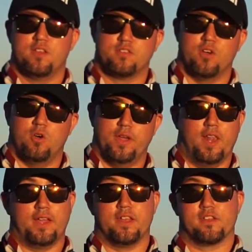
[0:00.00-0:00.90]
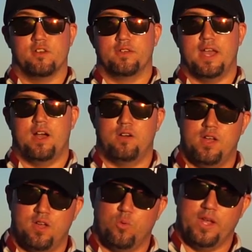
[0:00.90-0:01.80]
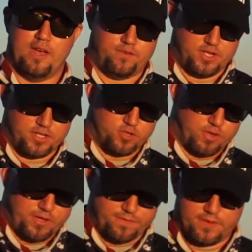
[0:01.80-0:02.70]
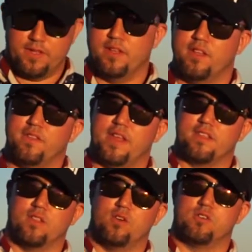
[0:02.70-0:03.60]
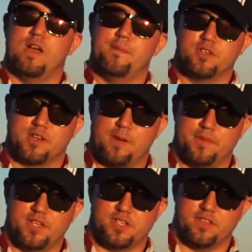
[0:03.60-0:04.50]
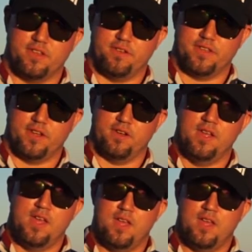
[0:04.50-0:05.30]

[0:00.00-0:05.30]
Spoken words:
So like in SoCal, we have Just Drift, that's a local amateur competition series here.